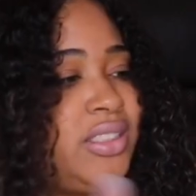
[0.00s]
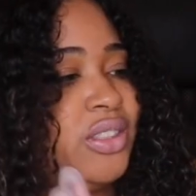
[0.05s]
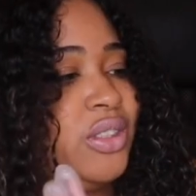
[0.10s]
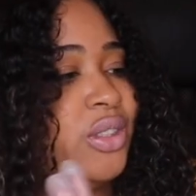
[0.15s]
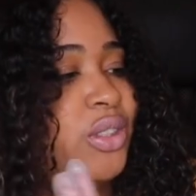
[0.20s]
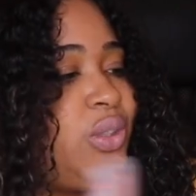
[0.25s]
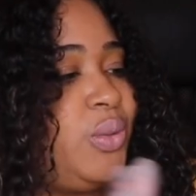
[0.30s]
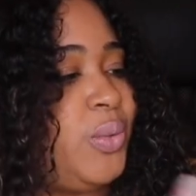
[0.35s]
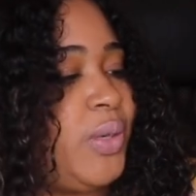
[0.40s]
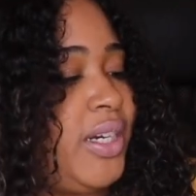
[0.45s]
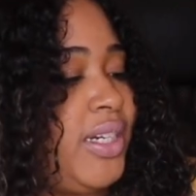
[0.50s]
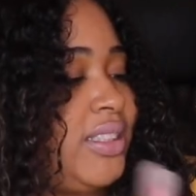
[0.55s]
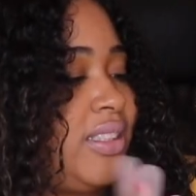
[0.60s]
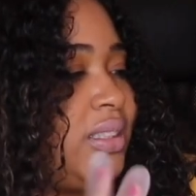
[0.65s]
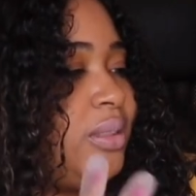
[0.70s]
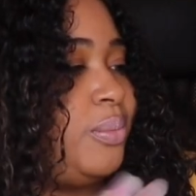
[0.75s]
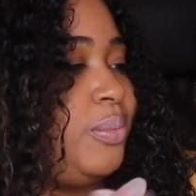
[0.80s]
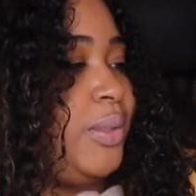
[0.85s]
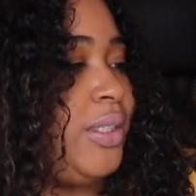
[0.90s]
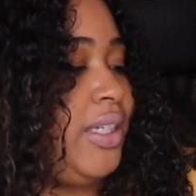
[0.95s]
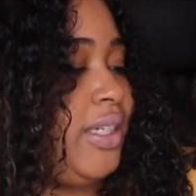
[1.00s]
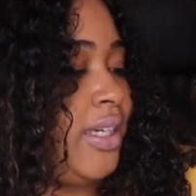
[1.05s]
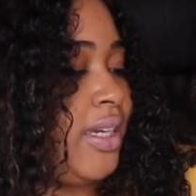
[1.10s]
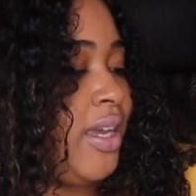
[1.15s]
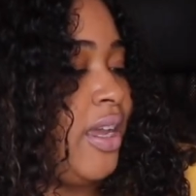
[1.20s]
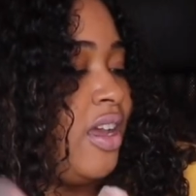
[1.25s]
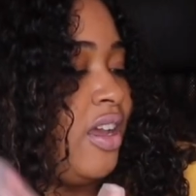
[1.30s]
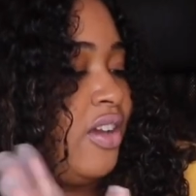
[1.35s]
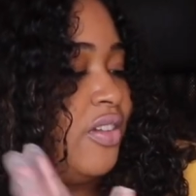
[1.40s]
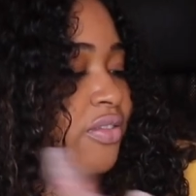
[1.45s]
So you want it to be
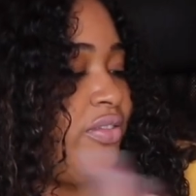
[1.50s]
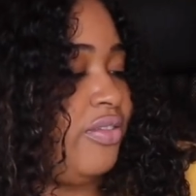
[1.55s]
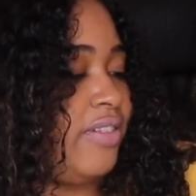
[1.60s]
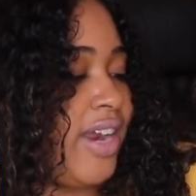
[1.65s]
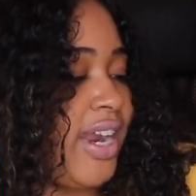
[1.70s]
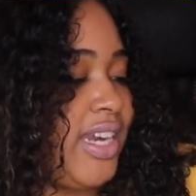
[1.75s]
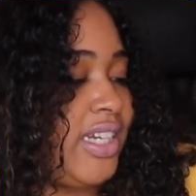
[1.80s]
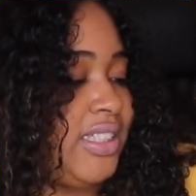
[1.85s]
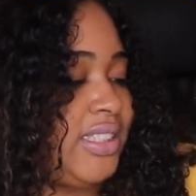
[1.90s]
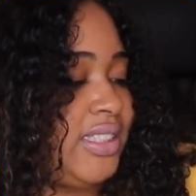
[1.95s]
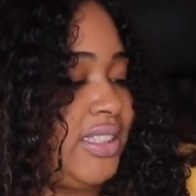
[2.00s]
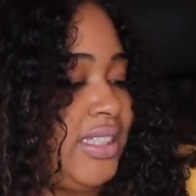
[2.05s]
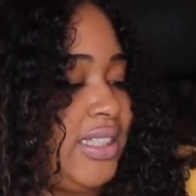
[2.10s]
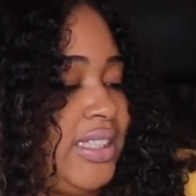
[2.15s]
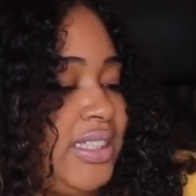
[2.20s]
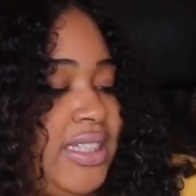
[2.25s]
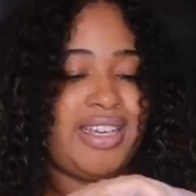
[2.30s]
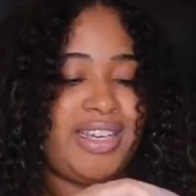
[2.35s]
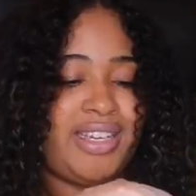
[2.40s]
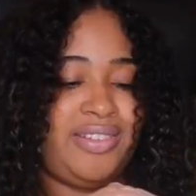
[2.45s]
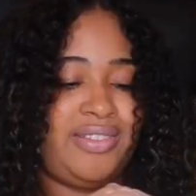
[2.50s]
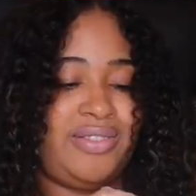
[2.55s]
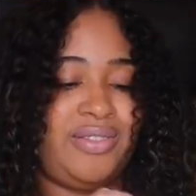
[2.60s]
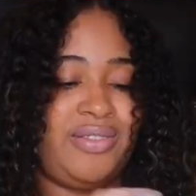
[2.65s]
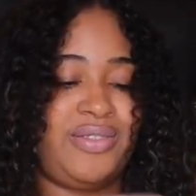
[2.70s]
fractioned.